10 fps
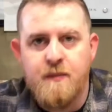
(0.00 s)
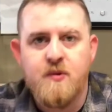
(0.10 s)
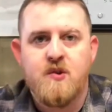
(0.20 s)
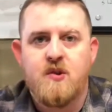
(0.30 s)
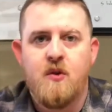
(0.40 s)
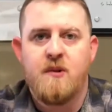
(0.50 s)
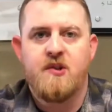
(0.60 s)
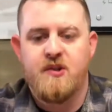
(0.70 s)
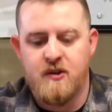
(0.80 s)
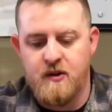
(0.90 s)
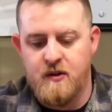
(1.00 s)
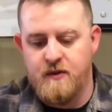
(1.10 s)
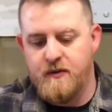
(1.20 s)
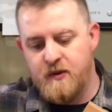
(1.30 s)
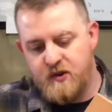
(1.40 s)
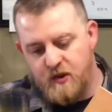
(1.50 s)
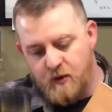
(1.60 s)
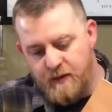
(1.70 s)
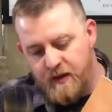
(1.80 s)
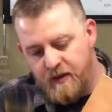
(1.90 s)
There's so much to learn. There's so
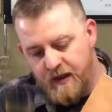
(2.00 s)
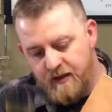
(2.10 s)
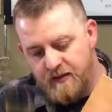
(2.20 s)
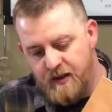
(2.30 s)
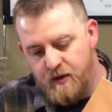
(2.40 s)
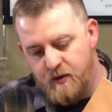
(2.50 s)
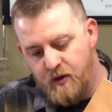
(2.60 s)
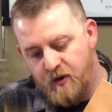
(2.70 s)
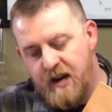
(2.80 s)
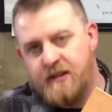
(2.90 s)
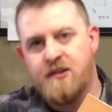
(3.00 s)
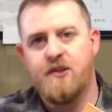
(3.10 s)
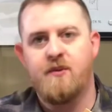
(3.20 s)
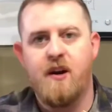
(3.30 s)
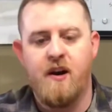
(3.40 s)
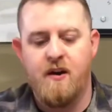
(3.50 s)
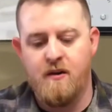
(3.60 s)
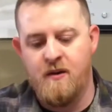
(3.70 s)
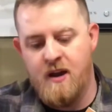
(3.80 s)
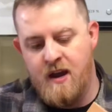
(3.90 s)
many things that you correct as you
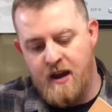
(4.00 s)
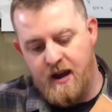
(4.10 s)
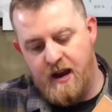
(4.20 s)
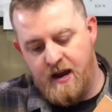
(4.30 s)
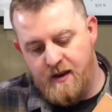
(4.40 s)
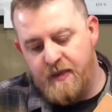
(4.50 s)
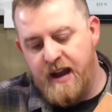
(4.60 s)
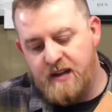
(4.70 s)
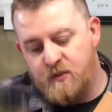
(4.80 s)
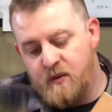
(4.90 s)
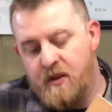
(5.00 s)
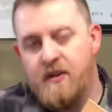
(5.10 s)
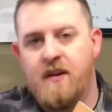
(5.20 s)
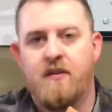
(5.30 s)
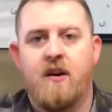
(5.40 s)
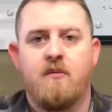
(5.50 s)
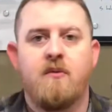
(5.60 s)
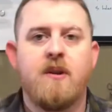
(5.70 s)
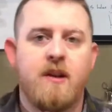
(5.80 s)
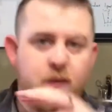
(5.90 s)
go, and that's one of the things that I
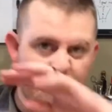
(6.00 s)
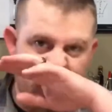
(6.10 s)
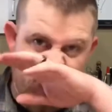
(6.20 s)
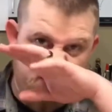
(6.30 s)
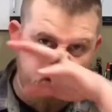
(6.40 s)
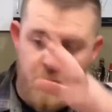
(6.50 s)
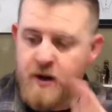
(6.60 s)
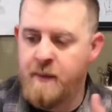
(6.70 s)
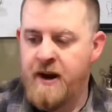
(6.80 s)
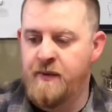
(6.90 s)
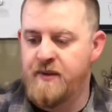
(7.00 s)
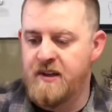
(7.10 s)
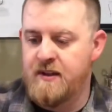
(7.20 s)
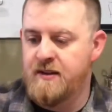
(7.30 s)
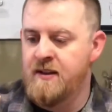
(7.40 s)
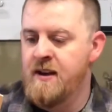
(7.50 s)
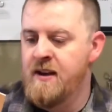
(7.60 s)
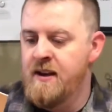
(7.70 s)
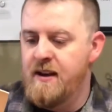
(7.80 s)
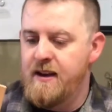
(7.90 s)
really enjoy about this.
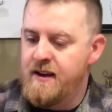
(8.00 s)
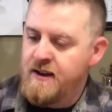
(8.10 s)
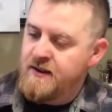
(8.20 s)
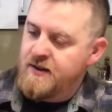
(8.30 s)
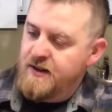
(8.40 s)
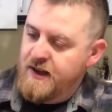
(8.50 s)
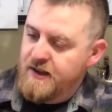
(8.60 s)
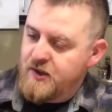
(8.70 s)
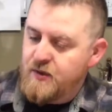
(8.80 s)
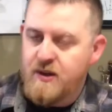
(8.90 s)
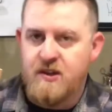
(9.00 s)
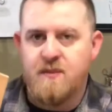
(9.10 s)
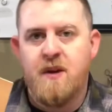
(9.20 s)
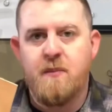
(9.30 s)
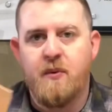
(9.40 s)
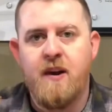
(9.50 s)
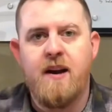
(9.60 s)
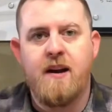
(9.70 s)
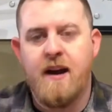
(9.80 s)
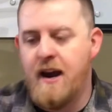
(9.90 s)
Is it stretches my
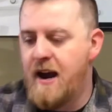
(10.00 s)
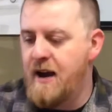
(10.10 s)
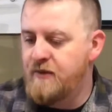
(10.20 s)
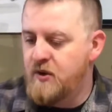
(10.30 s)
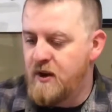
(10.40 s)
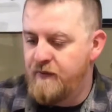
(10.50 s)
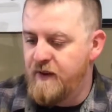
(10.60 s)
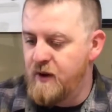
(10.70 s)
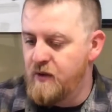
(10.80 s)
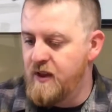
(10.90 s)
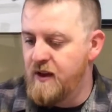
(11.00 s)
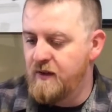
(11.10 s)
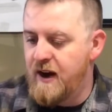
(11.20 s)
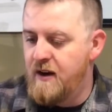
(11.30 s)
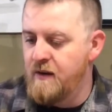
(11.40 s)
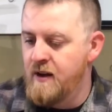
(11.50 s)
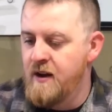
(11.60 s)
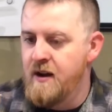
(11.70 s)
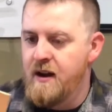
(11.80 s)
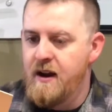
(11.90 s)
brain. I have to try to figure things out,
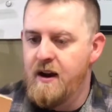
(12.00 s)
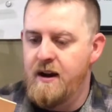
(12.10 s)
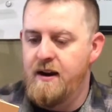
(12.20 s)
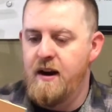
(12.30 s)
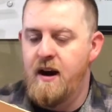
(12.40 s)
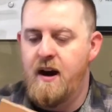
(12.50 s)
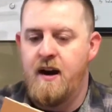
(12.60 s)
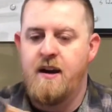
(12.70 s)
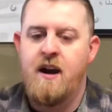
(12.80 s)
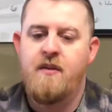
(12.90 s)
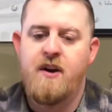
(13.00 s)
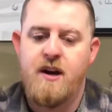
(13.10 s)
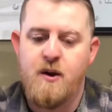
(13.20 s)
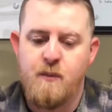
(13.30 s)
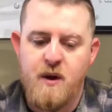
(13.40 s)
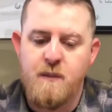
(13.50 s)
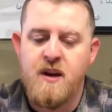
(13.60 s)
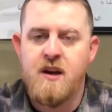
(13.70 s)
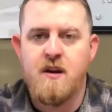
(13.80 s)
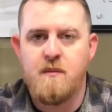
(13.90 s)
and now that I know my
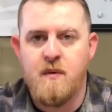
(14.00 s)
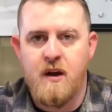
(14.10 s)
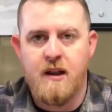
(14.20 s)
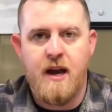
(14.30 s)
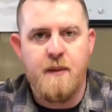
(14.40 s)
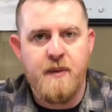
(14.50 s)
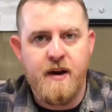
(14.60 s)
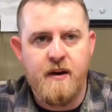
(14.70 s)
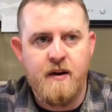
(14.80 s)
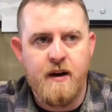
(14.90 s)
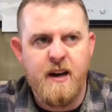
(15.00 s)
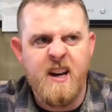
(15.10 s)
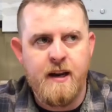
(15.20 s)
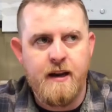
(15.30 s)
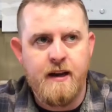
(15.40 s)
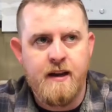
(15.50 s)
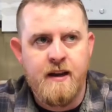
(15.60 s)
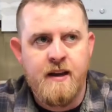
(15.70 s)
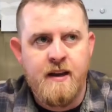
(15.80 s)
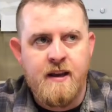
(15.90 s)
medium a lot better,
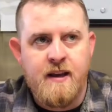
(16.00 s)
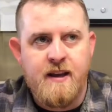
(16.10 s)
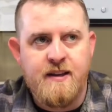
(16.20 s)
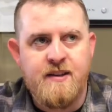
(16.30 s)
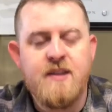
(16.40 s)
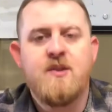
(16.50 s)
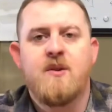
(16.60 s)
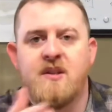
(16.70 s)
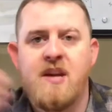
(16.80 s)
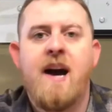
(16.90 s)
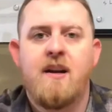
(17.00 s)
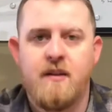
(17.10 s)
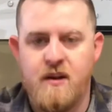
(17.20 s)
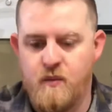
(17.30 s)
it's easier to dial in.